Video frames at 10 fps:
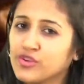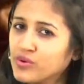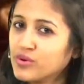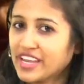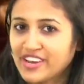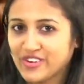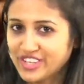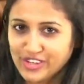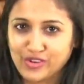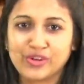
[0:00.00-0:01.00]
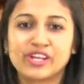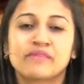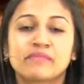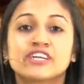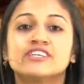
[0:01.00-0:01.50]
You cannot ignore it
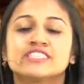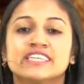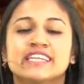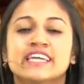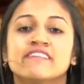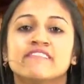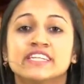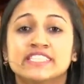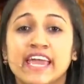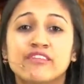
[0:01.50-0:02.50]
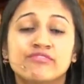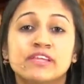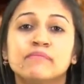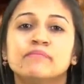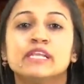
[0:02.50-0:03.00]
because it invades
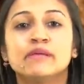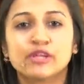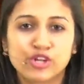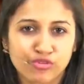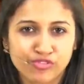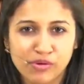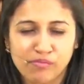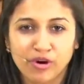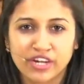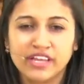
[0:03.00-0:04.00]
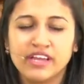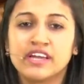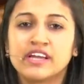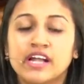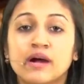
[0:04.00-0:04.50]
every millimeter of your body,
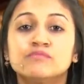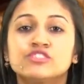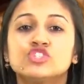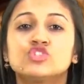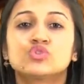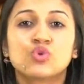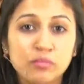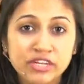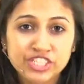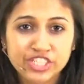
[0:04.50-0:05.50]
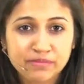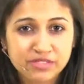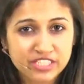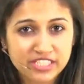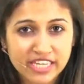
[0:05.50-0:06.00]
comes in so many
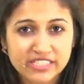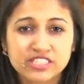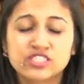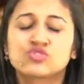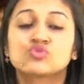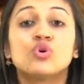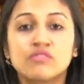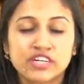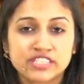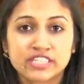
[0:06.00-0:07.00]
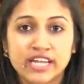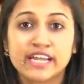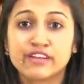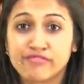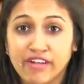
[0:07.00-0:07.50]
shapes and sizes, so
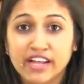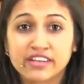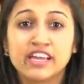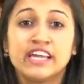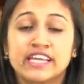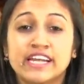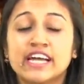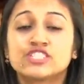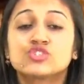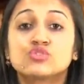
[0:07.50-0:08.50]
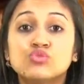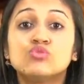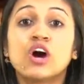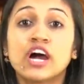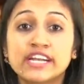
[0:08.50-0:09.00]
versatile in fact that it has two
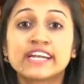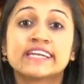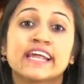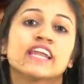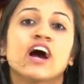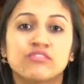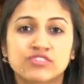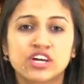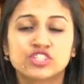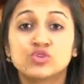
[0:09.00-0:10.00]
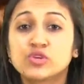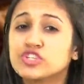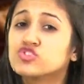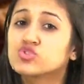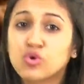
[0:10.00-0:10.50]
hundred ten avatars
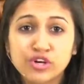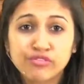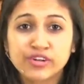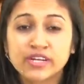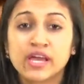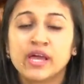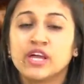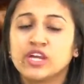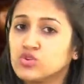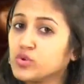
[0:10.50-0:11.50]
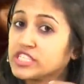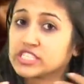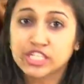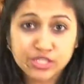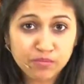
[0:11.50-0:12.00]
looking so different, doing
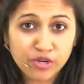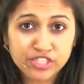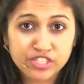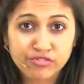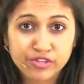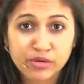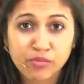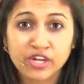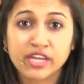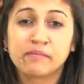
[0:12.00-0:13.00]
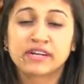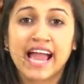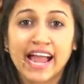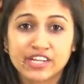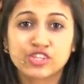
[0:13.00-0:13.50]
such important stuff in your body, but
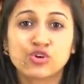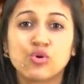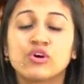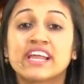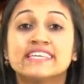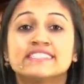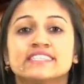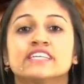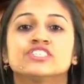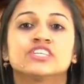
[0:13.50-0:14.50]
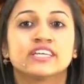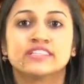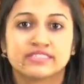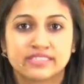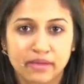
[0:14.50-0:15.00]
at the core essentially
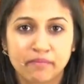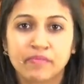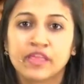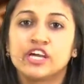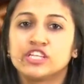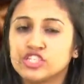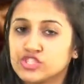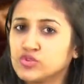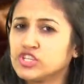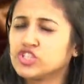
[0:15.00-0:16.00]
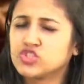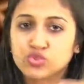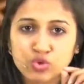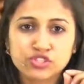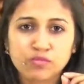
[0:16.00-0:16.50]
the same. This unit is
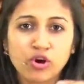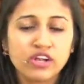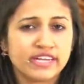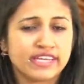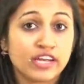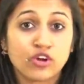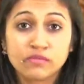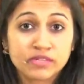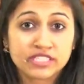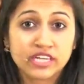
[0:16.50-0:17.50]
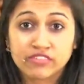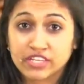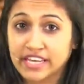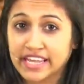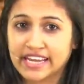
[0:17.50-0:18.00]
so small, it cannot be seen with
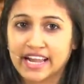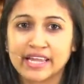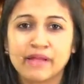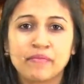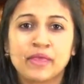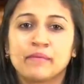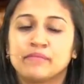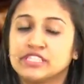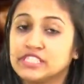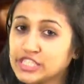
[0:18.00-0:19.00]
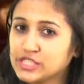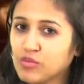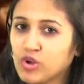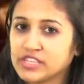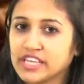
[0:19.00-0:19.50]
the naked eye, but this
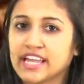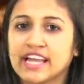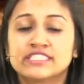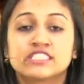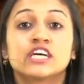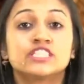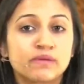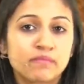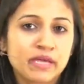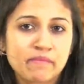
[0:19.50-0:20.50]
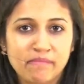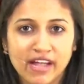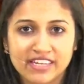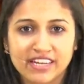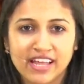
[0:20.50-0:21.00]
small thing has such a big
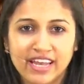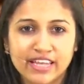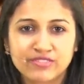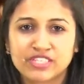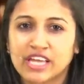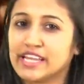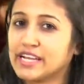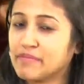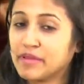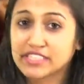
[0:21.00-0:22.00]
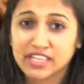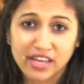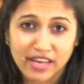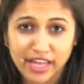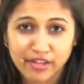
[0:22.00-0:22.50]
impact in our lives that it makes
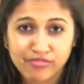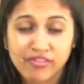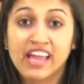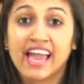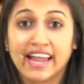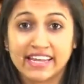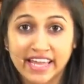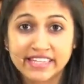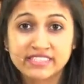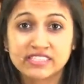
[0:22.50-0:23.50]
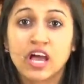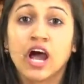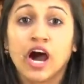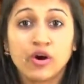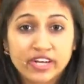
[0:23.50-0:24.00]
our life and hence
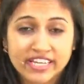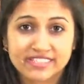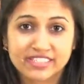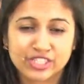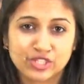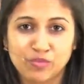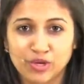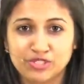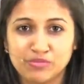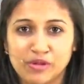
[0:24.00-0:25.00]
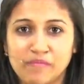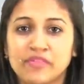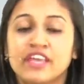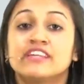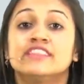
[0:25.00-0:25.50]
our existence possible.
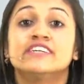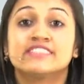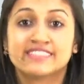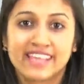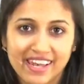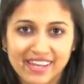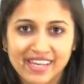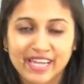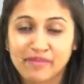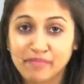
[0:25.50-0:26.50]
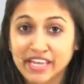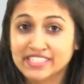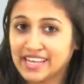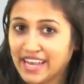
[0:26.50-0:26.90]
The cell, it makes